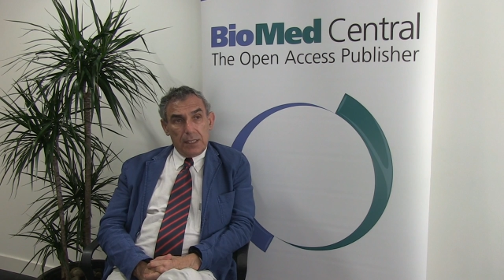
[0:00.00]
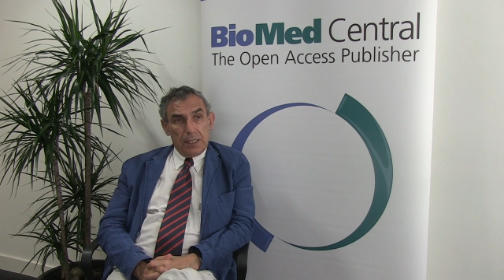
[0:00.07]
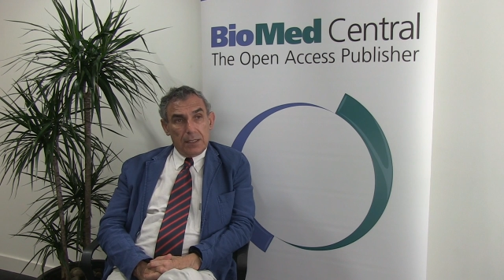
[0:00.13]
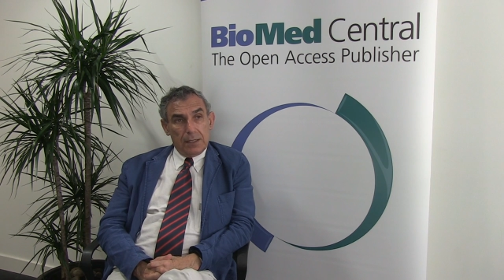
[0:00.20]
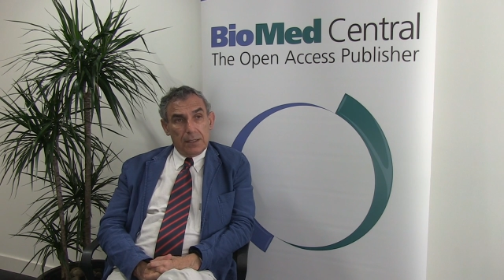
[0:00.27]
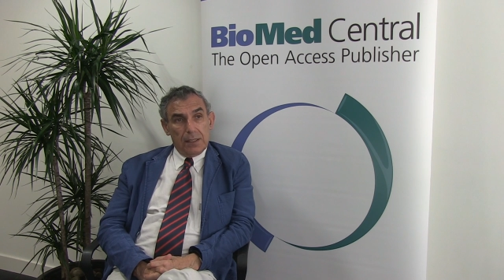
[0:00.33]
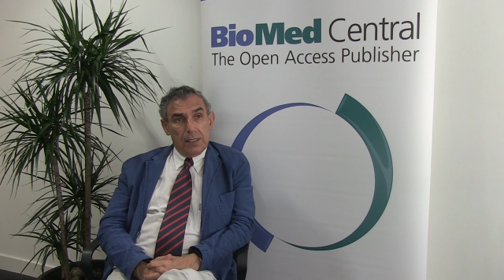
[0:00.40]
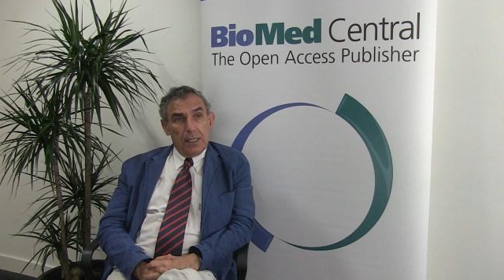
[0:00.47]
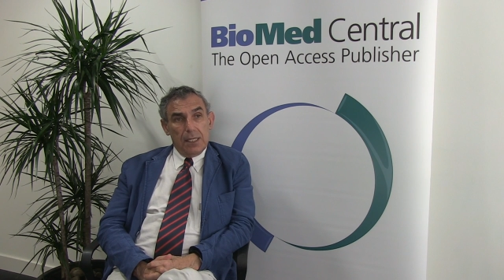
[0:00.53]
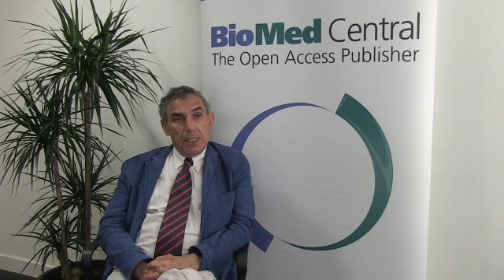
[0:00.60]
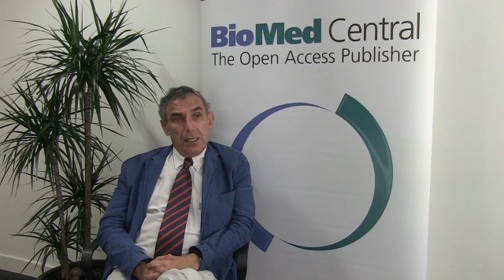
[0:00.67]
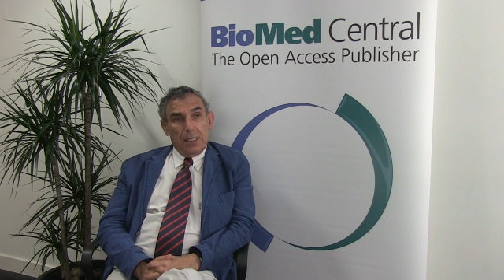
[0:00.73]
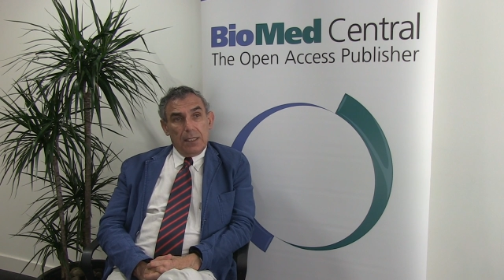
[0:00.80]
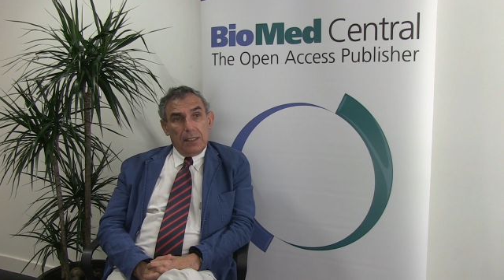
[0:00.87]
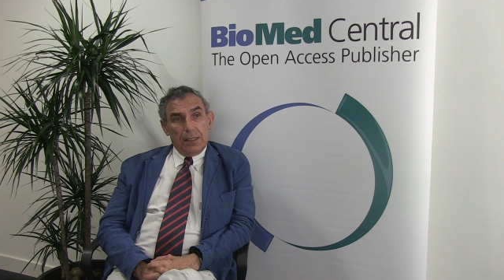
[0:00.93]
in
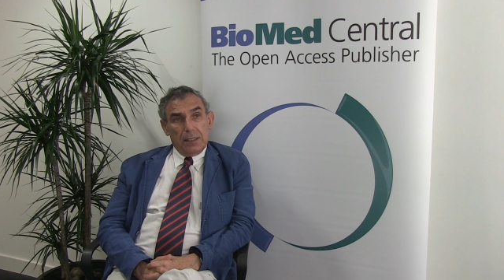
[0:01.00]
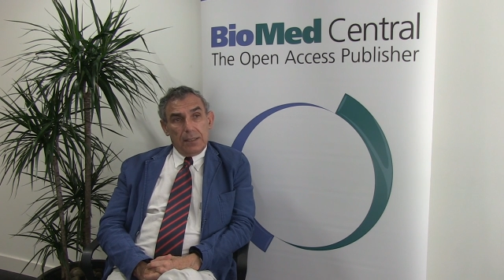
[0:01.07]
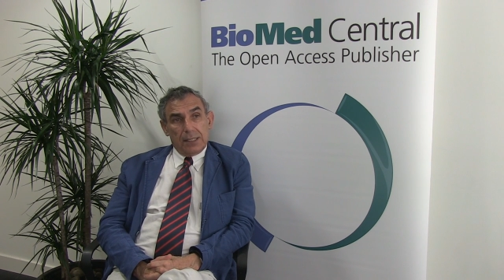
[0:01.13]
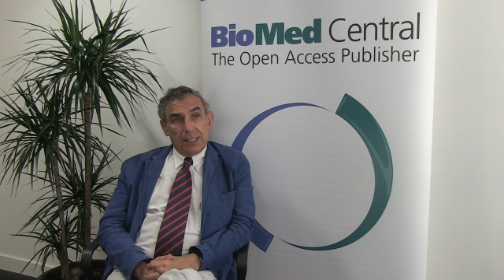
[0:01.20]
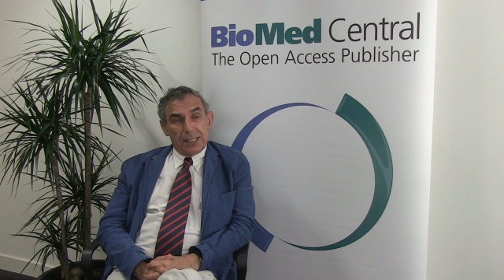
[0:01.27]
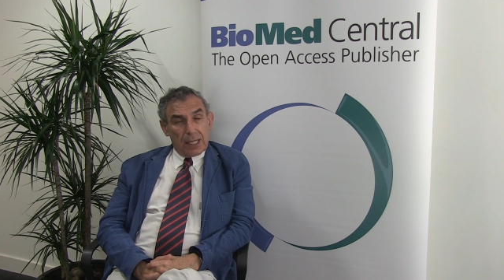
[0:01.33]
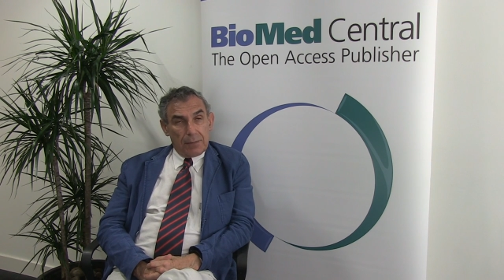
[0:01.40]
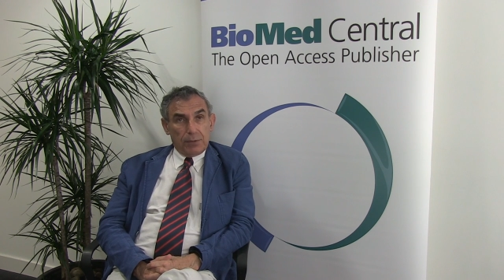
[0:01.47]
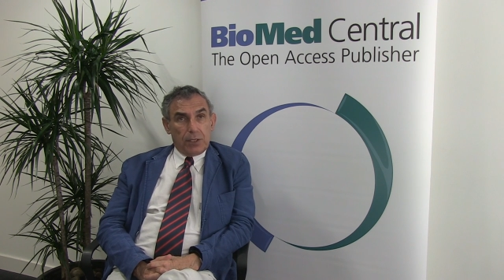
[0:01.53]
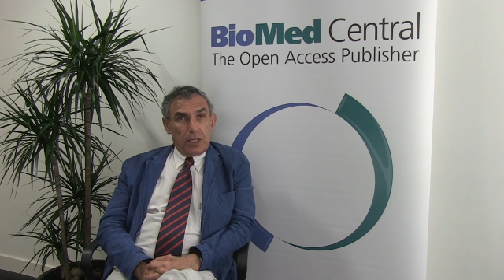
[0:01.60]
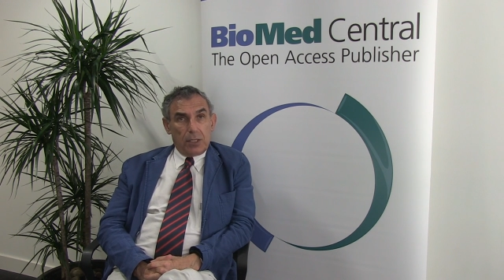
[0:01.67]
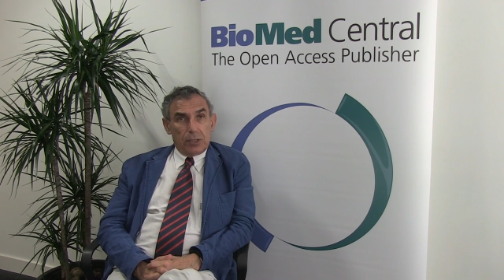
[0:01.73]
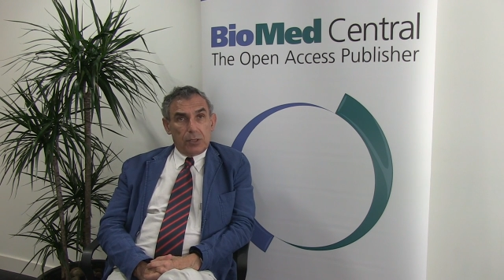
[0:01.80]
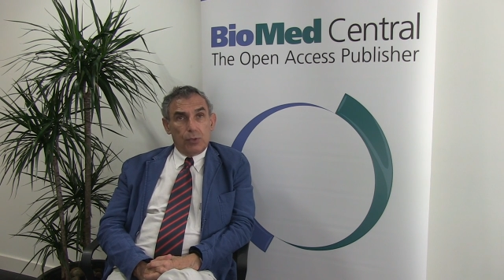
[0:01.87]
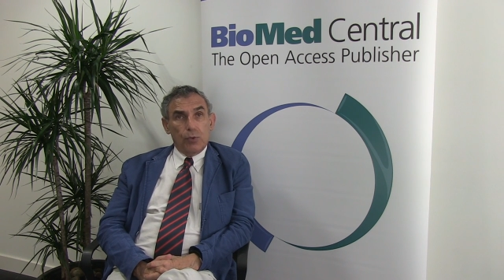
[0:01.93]

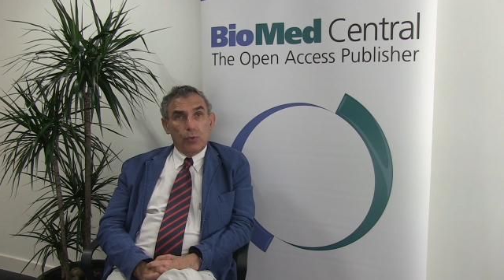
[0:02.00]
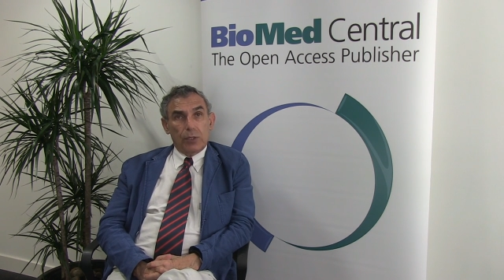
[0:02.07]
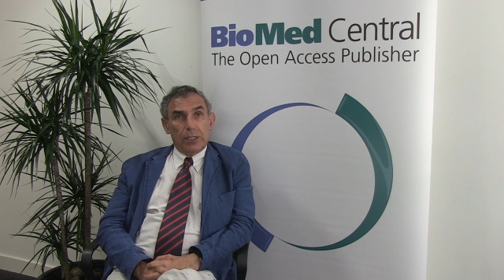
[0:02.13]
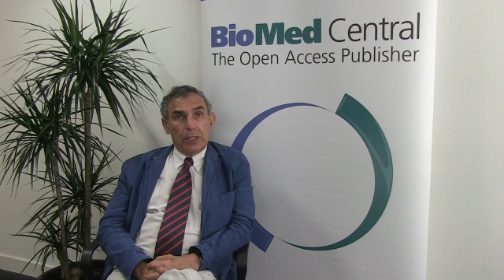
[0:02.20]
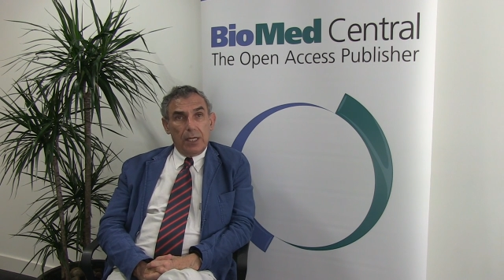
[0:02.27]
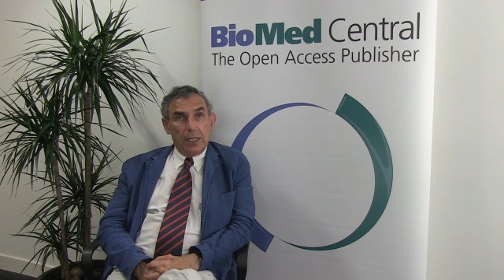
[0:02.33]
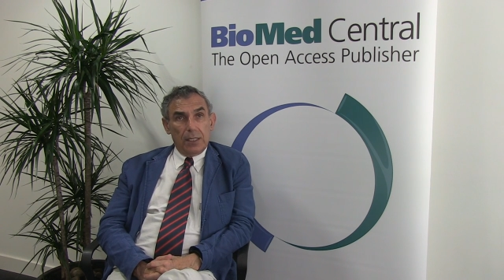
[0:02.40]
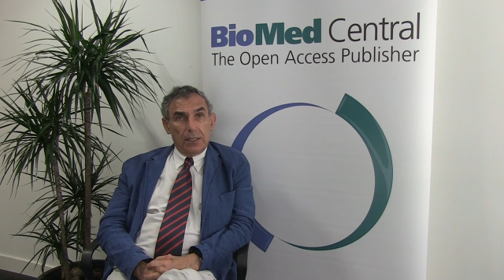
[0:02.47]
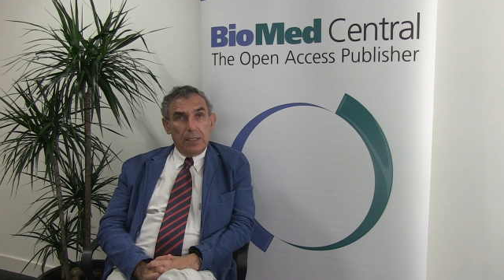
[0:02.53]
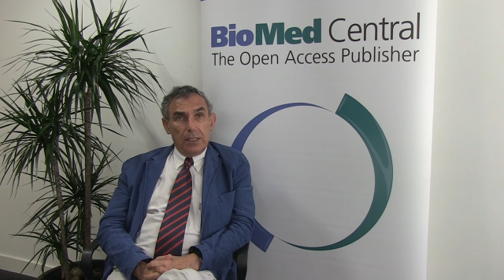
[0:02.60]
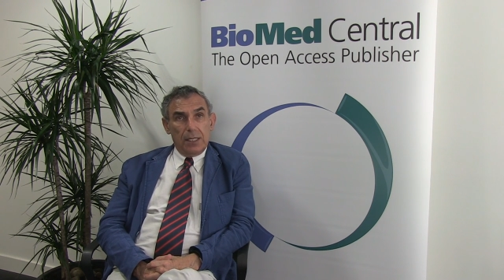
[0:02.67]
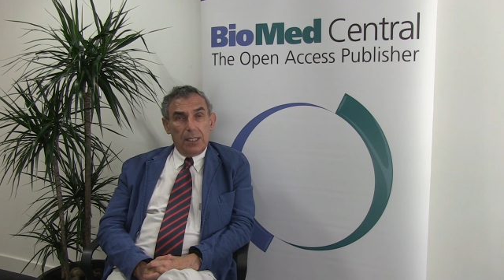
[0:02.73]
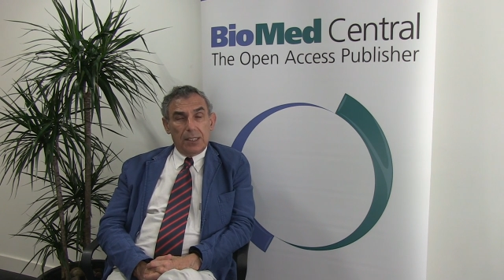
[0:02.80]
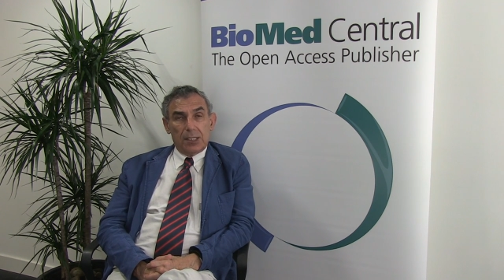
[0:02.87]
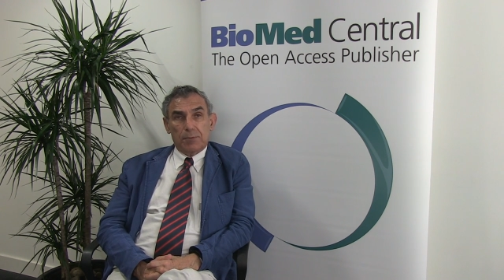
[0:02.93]
subjects who
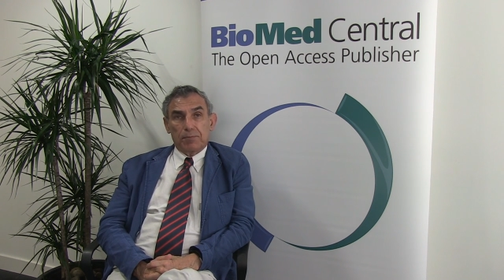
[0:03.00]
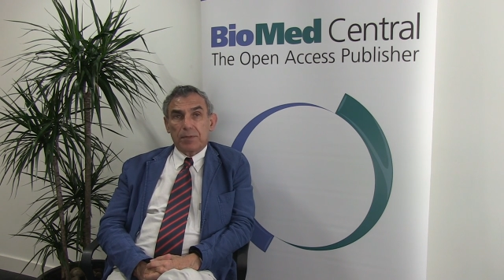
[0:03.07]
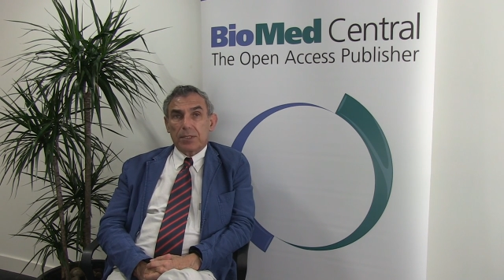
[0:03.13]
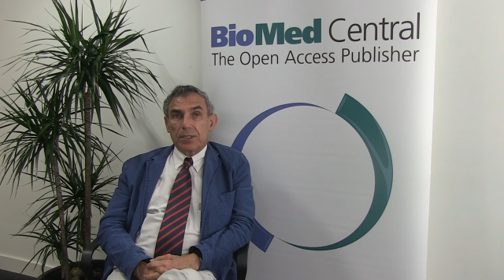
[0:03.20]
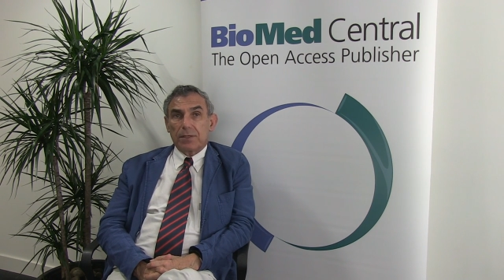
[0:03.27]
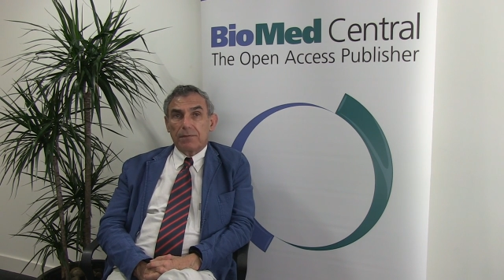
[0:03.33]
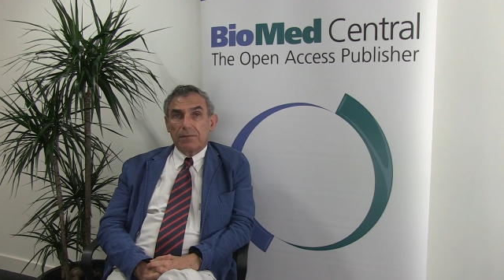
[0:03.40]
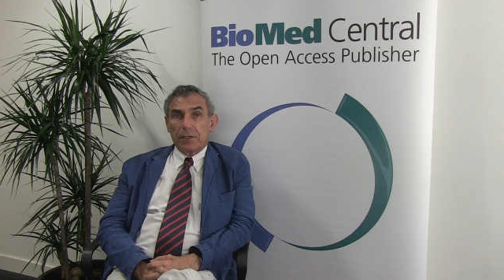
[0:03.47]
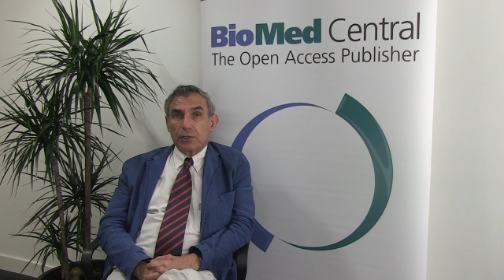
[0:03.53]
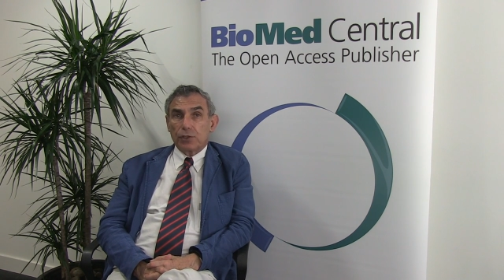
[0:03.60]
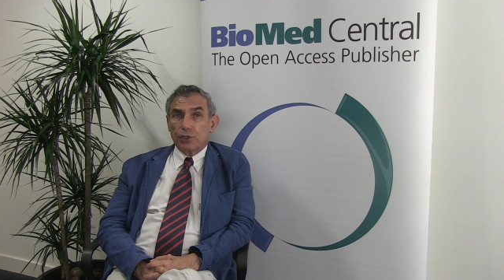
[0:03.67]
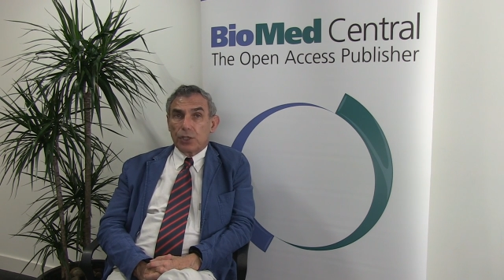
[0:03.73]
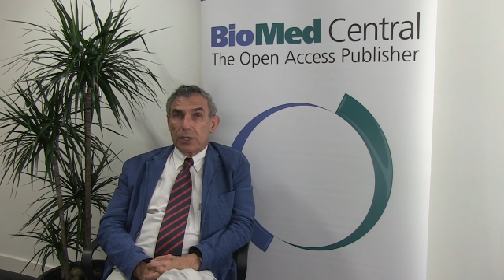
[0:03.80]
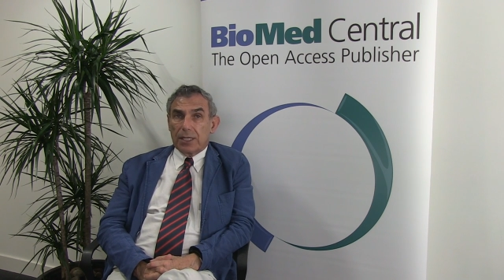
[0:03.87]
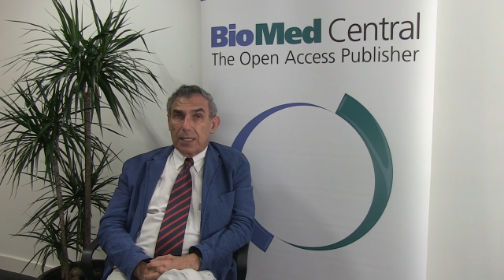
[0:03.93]
carry a specific
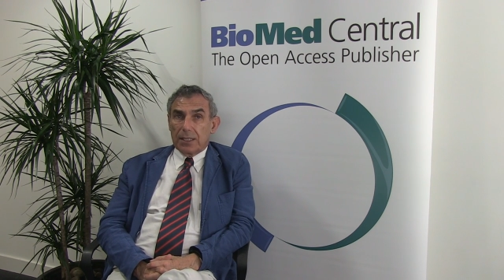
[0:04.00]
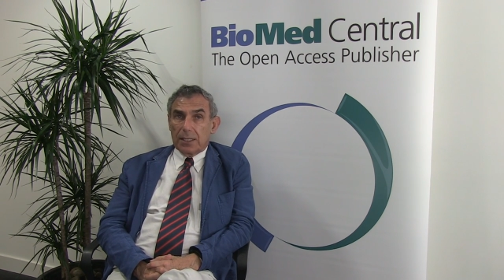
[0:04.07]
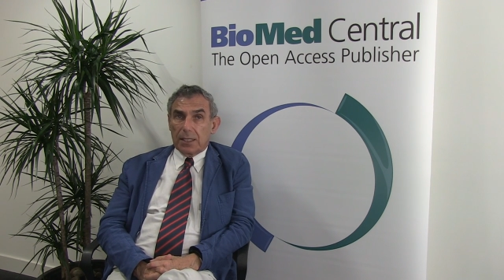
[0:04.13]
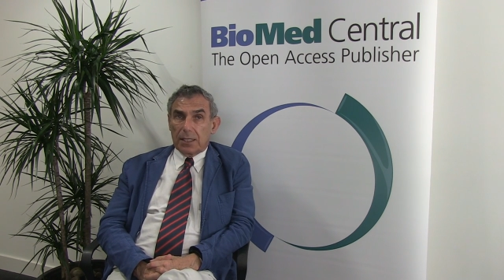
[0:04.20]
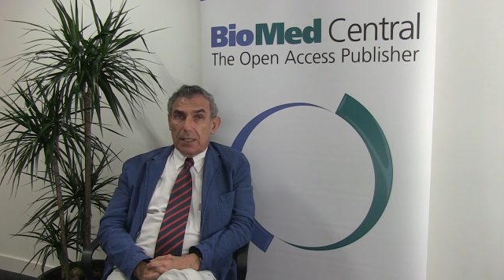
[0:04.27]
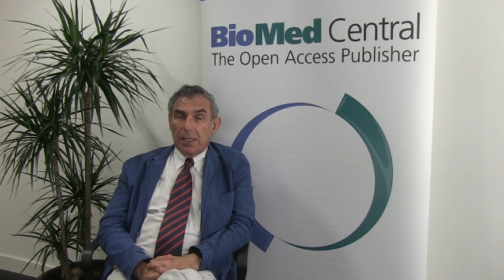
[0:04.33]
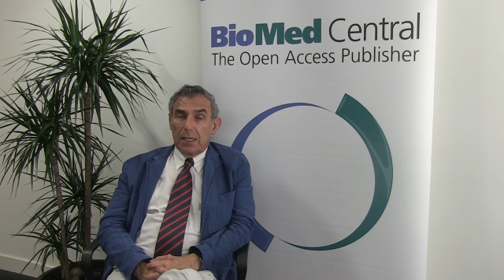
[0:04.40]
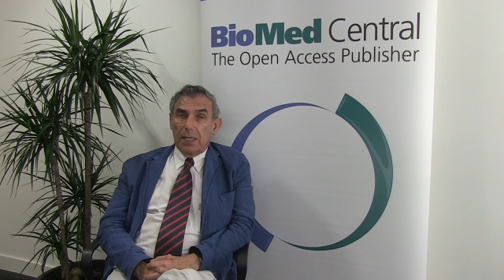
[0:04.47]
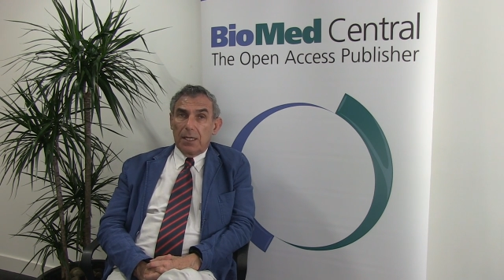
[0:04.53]
genetic